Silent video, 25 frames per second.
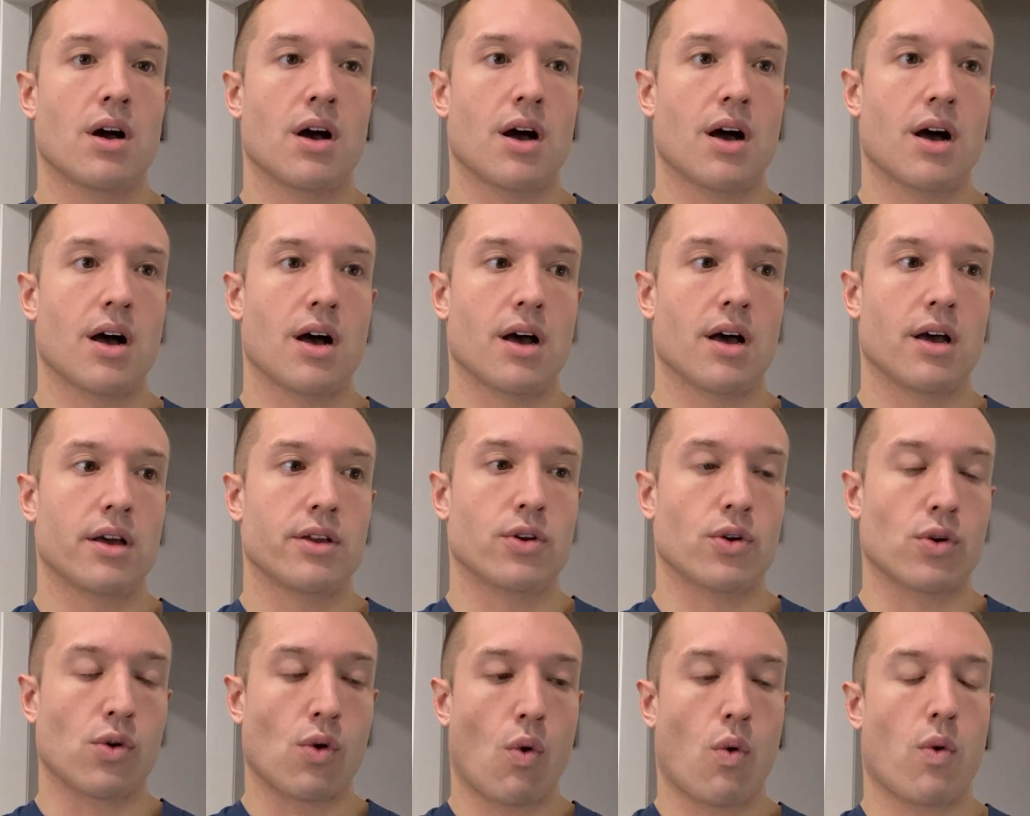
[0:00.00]

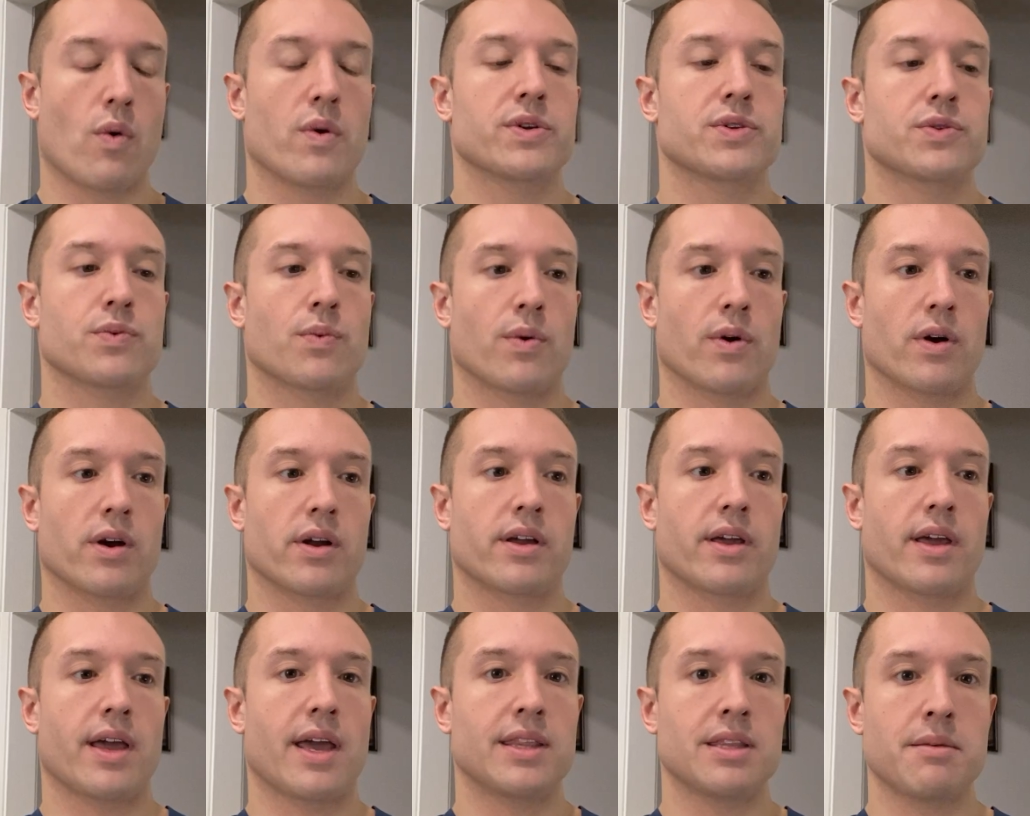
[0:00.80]
your
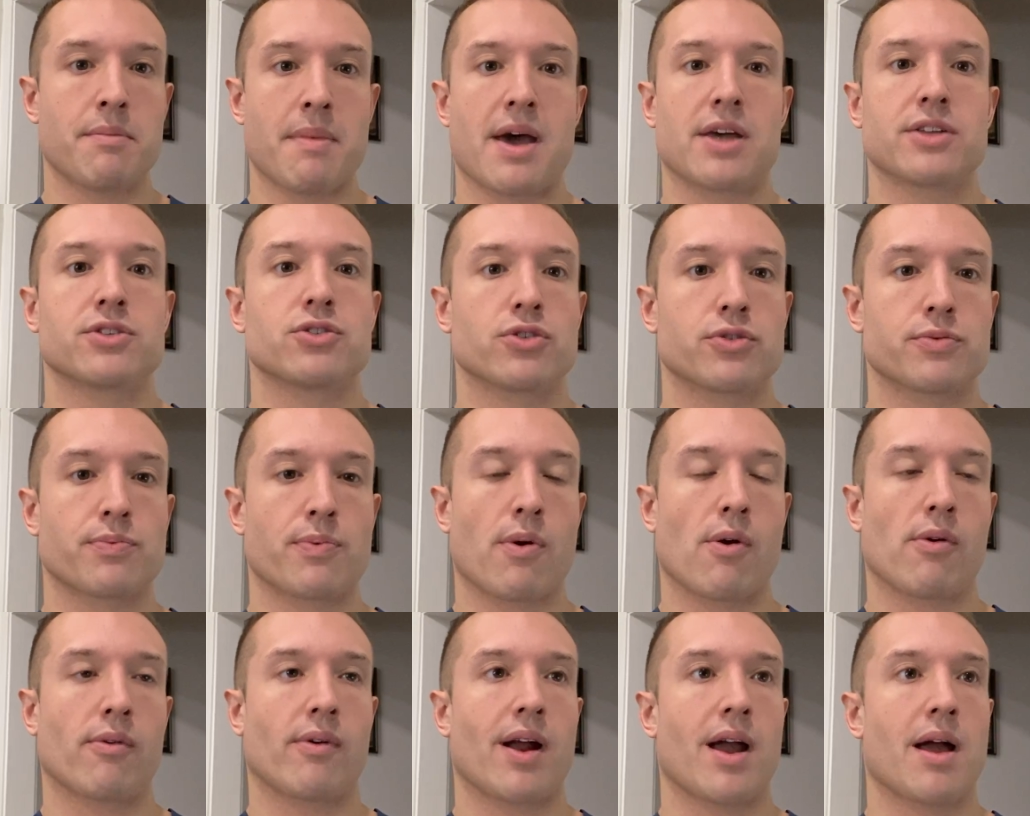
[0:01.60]
coursework in the master's
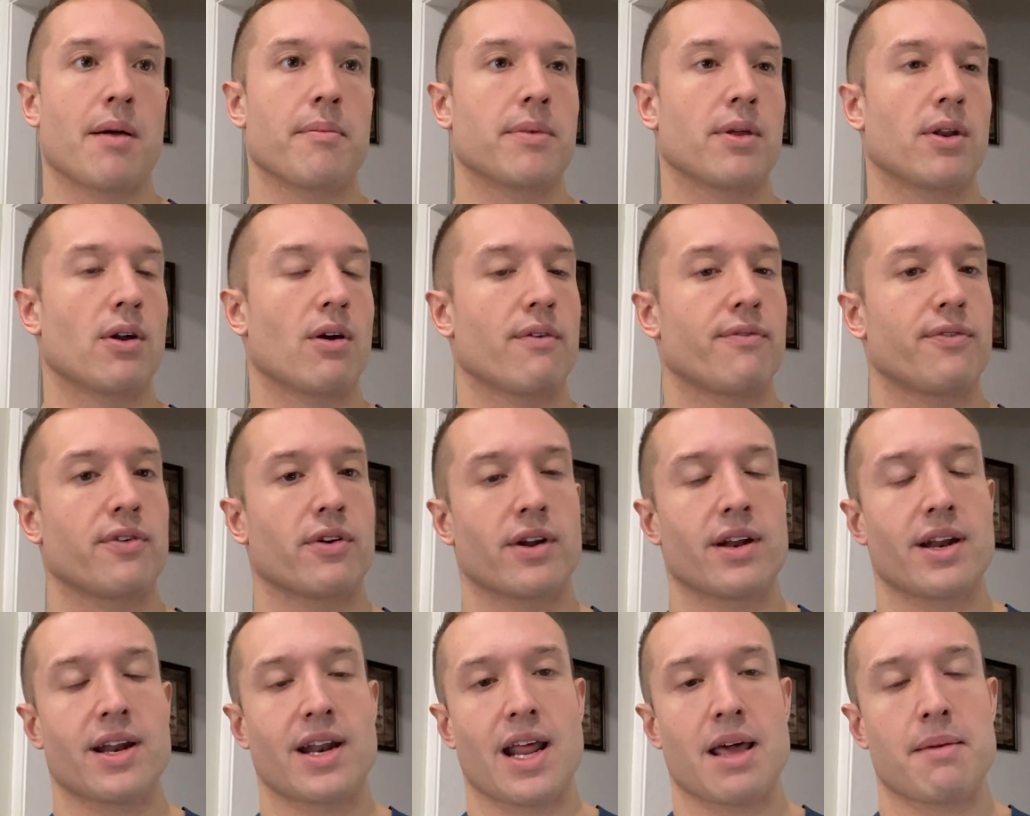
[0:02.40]
program, if
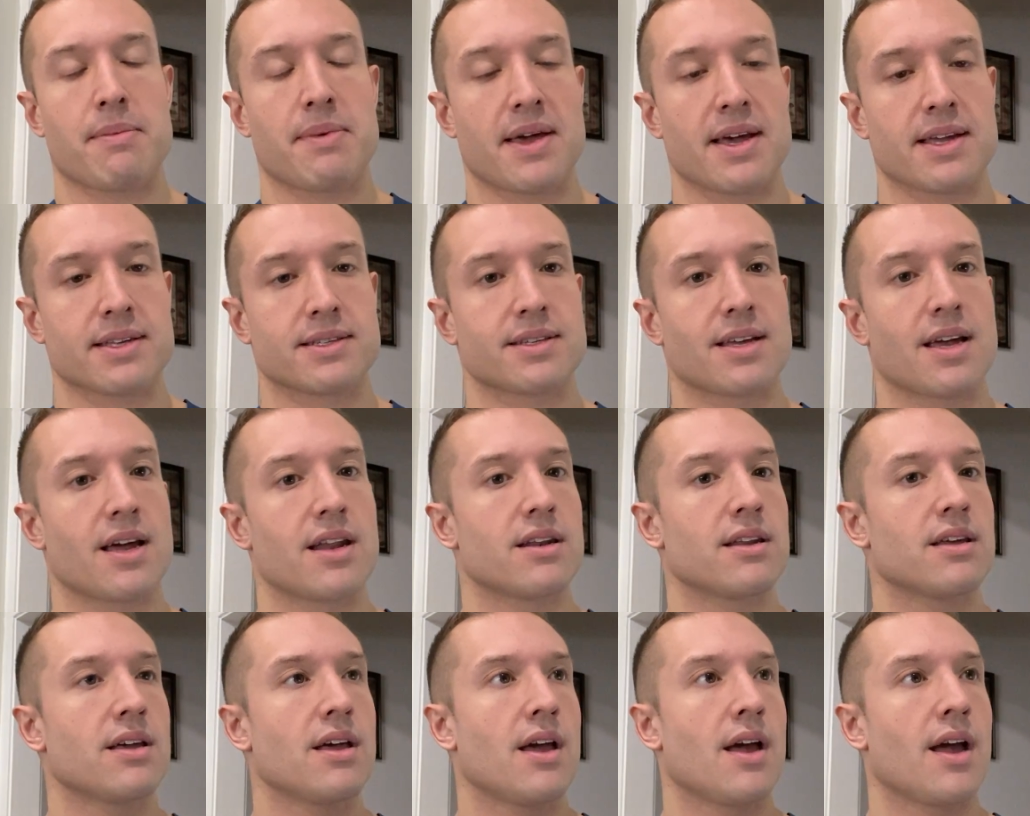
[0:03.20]
you're in an
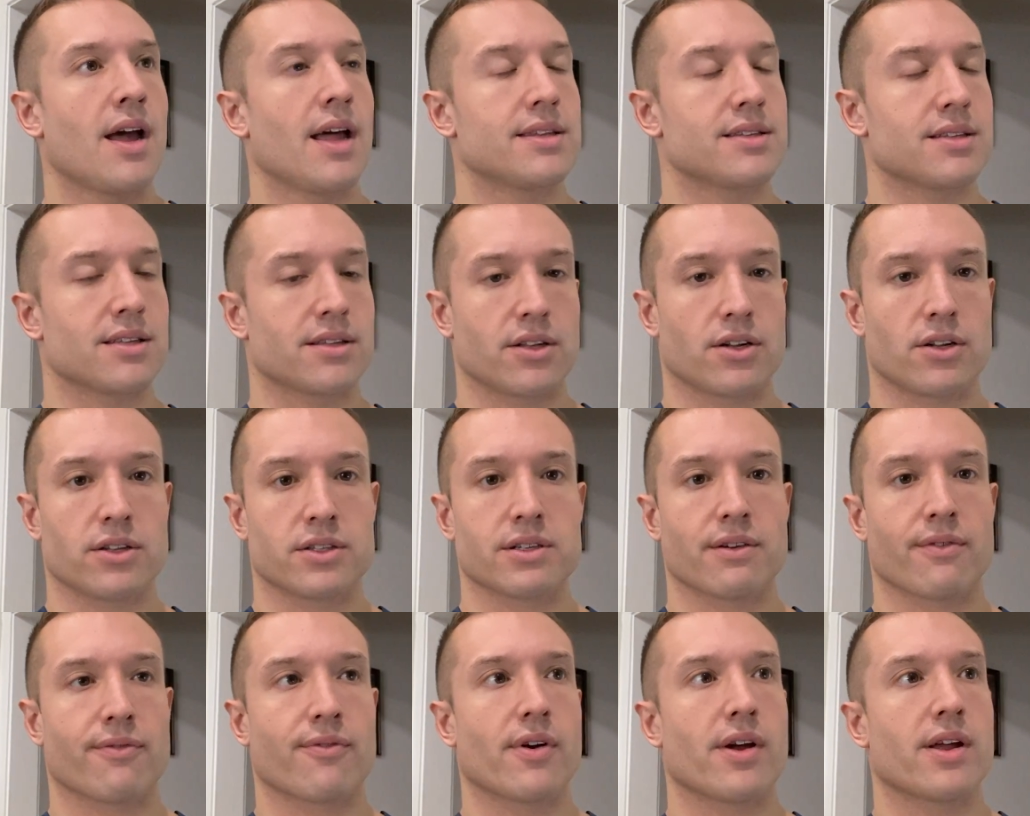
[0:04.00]
ABSN, it's a little
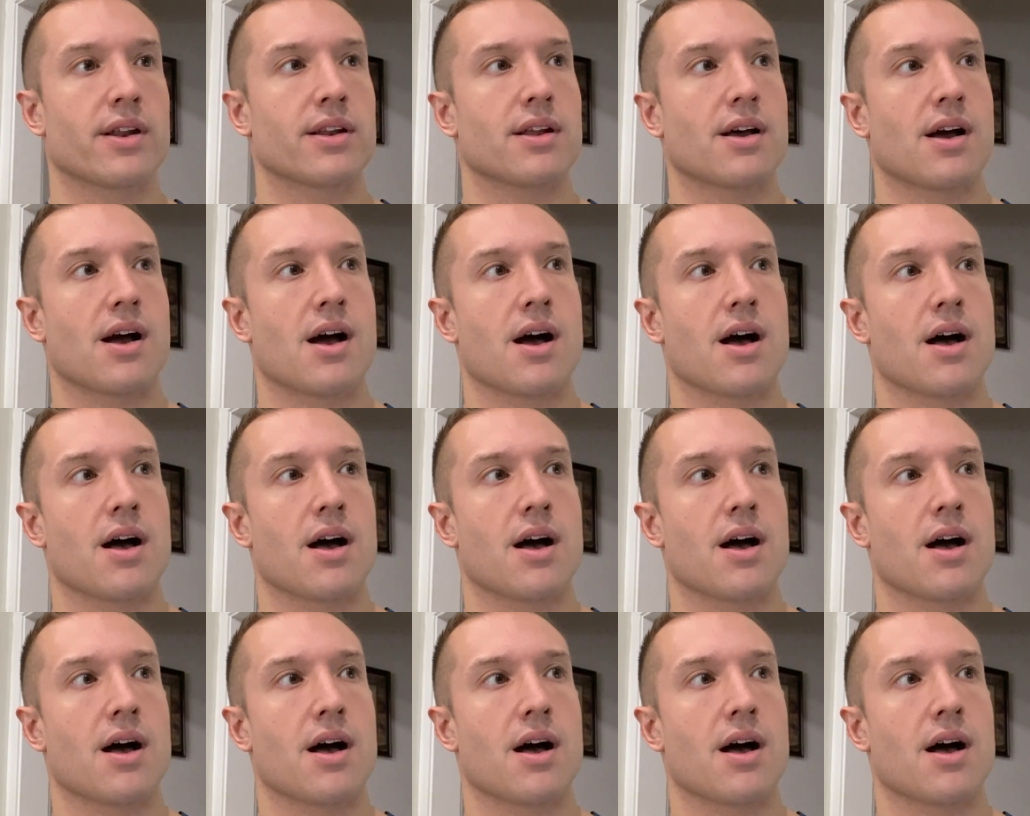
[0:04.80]
different.